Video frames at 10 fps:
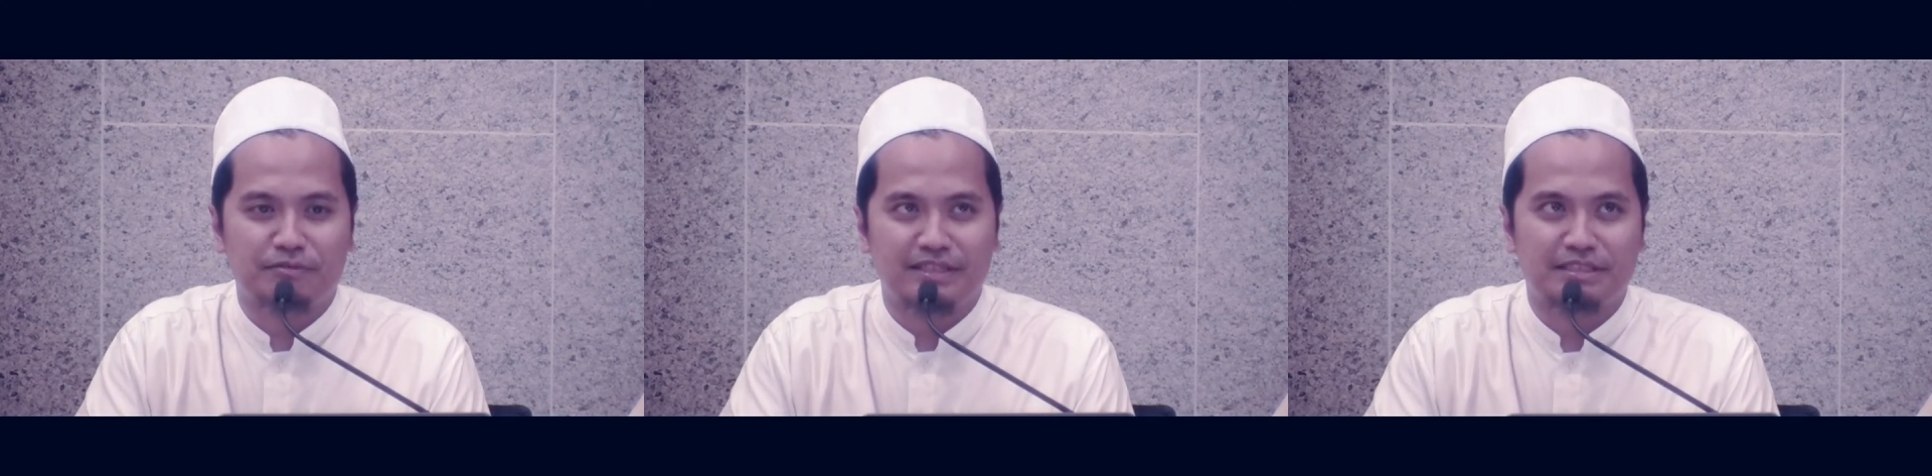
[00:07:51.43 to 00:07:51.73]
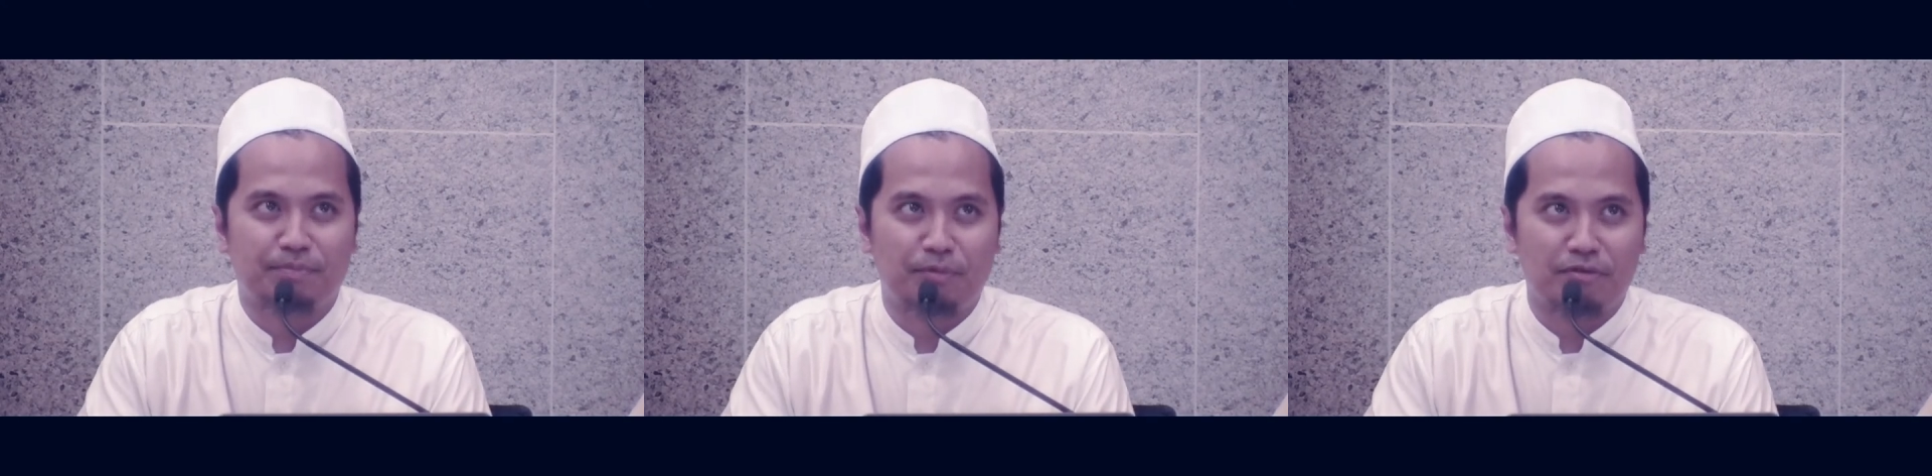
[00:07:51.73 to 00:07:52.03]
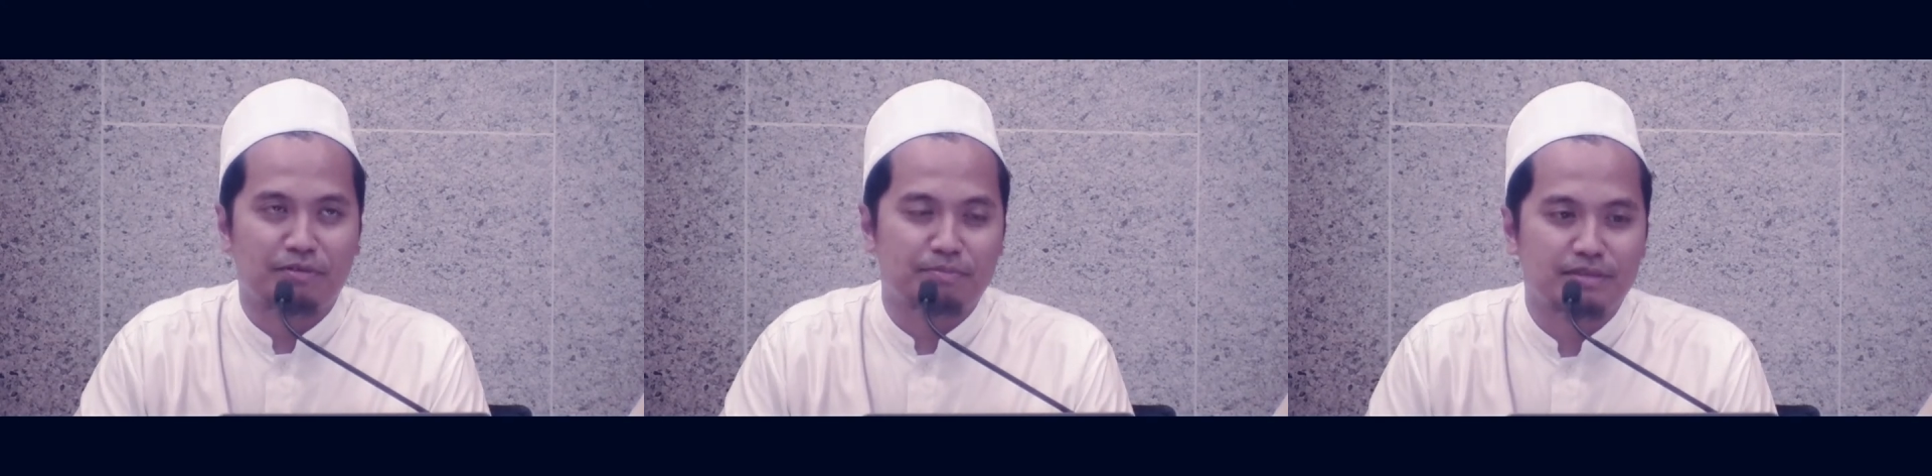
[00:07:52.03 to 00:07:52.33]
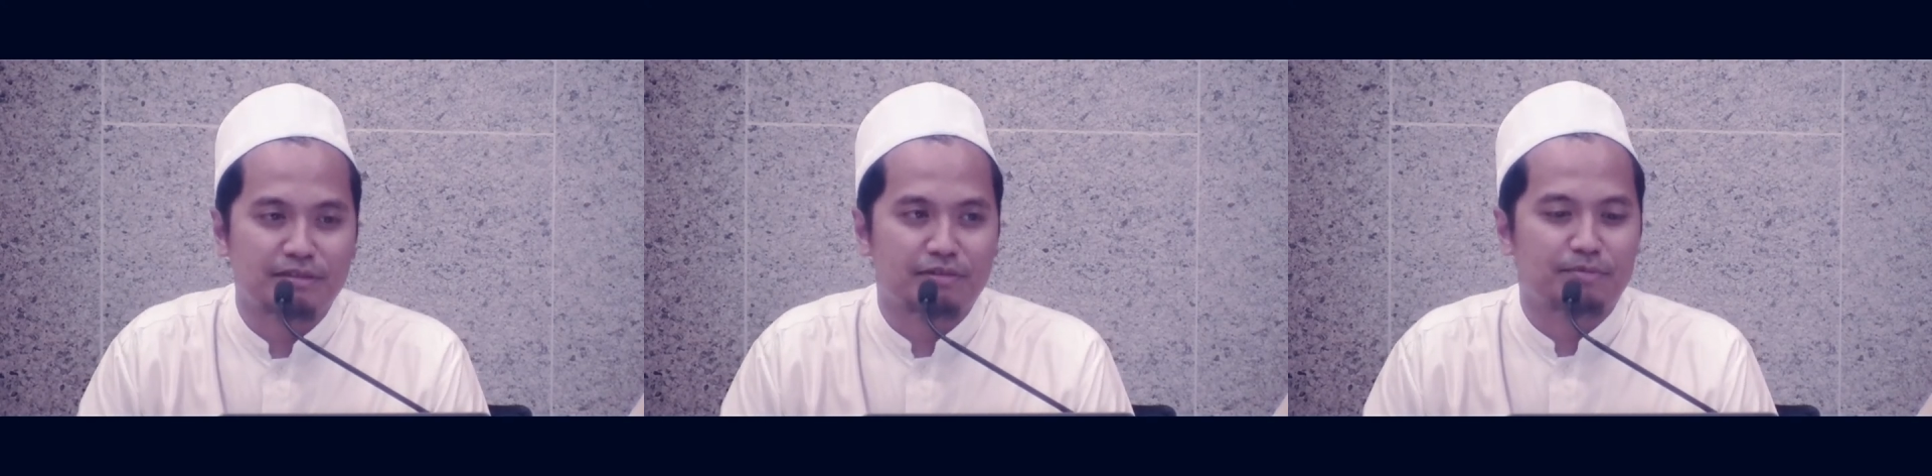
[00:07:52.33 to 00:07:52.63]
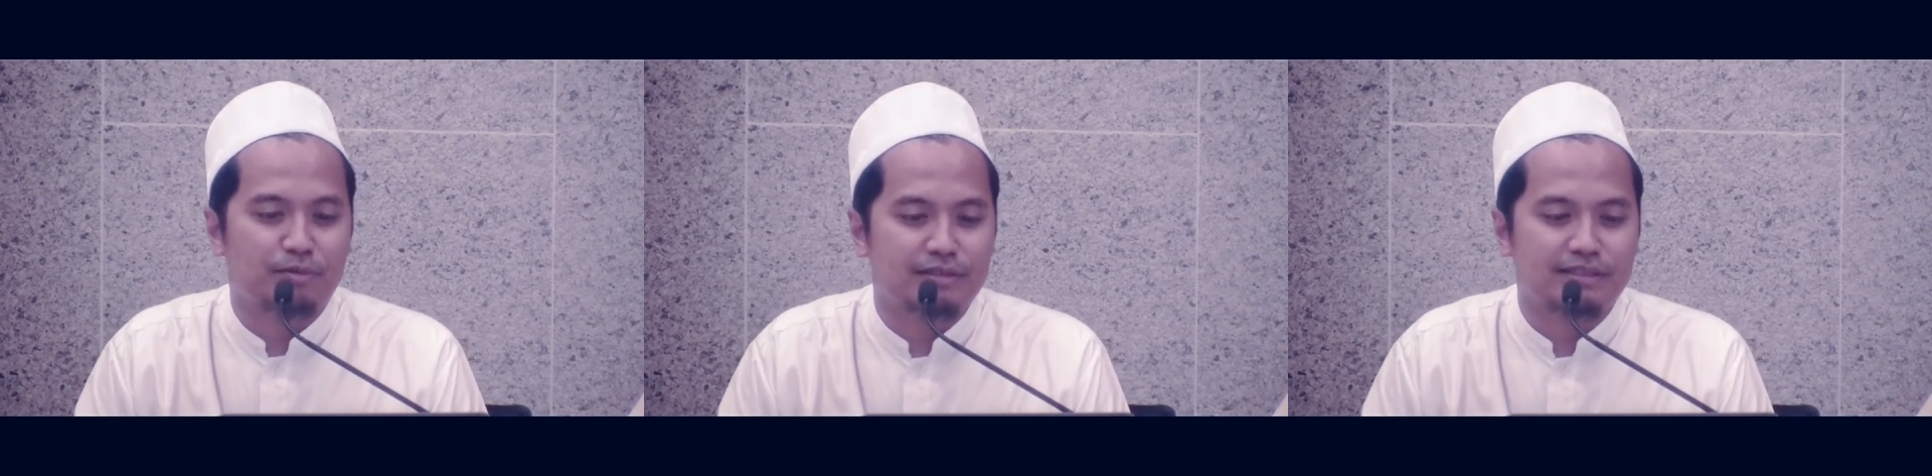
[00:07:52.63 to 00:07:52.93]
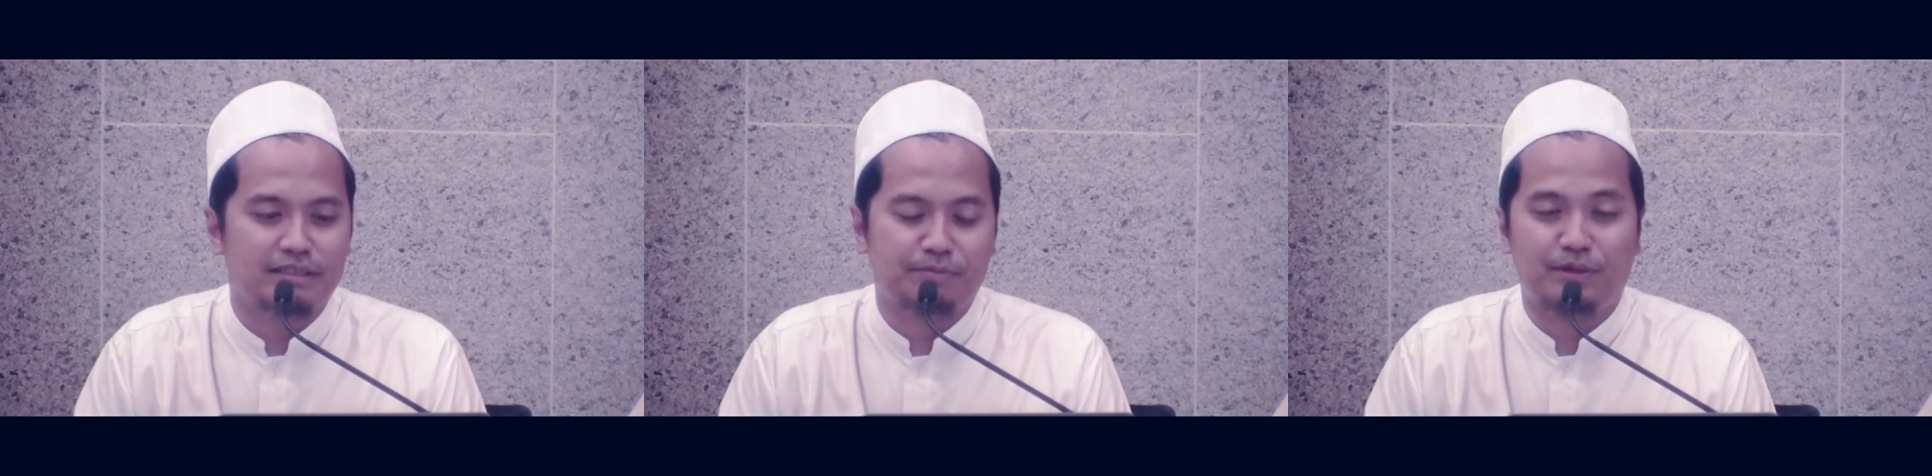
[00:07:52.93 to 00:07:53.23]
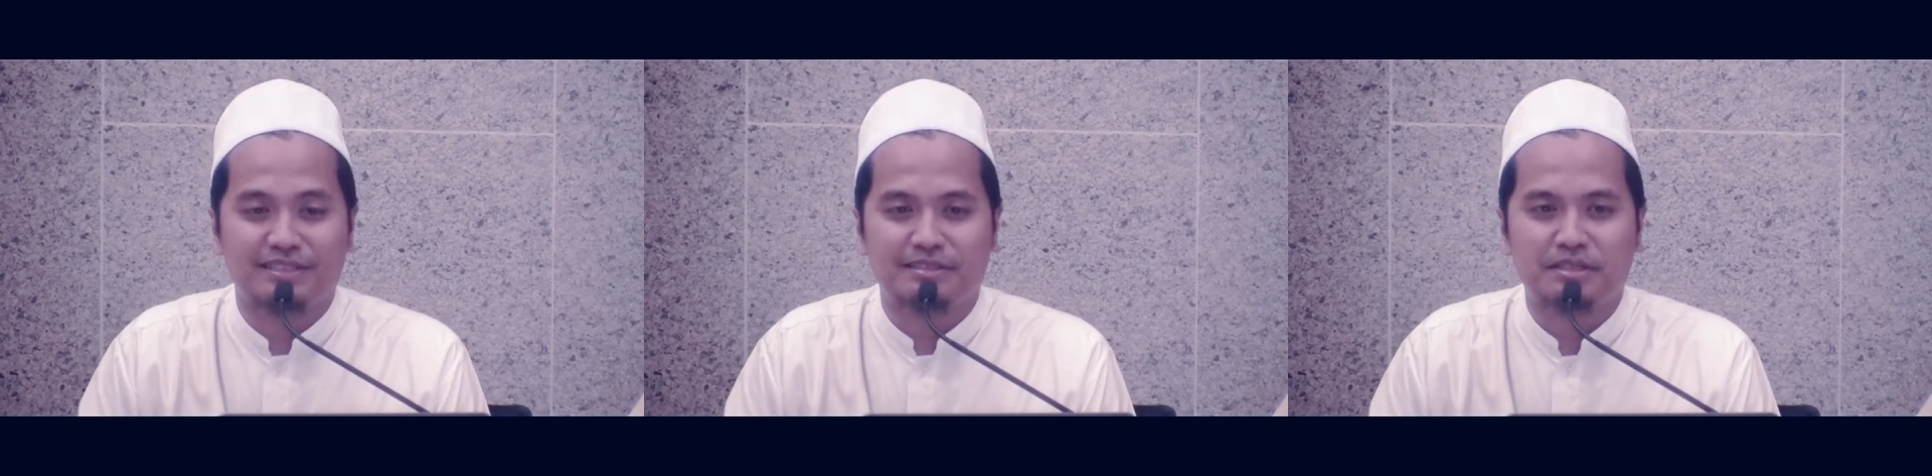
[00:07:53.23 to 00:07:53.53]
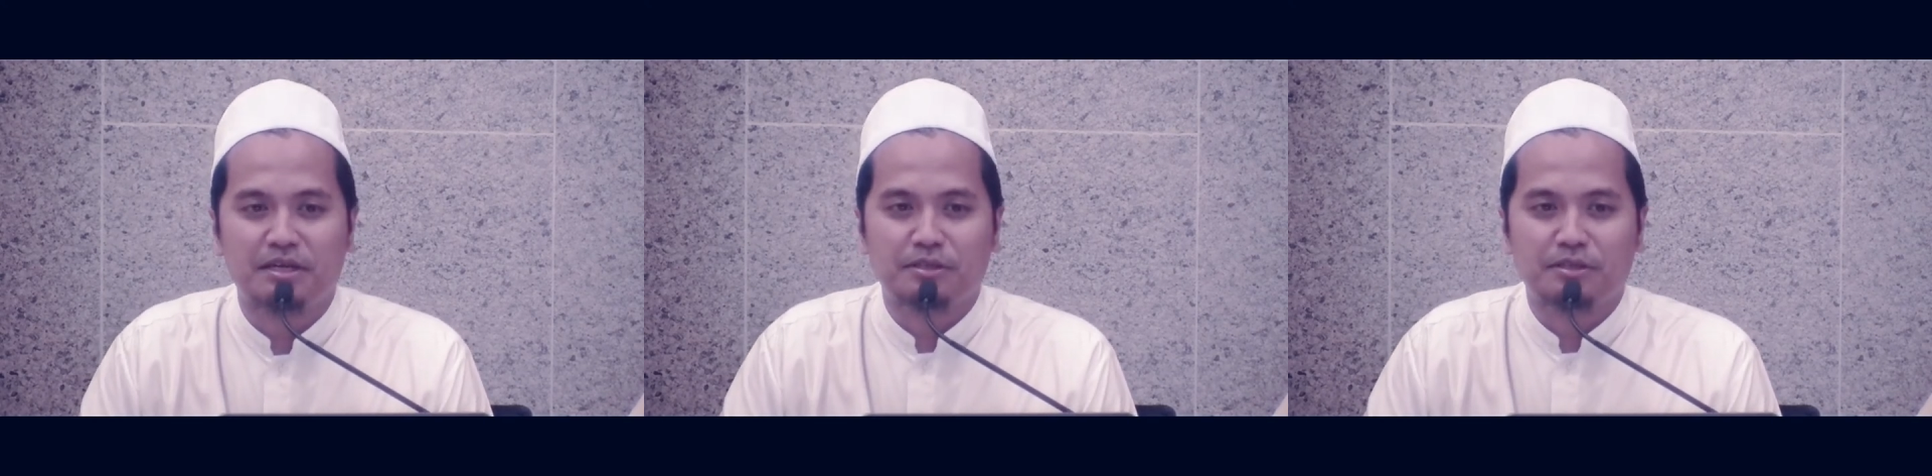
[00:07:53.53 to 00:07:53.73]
their support from the different political parties.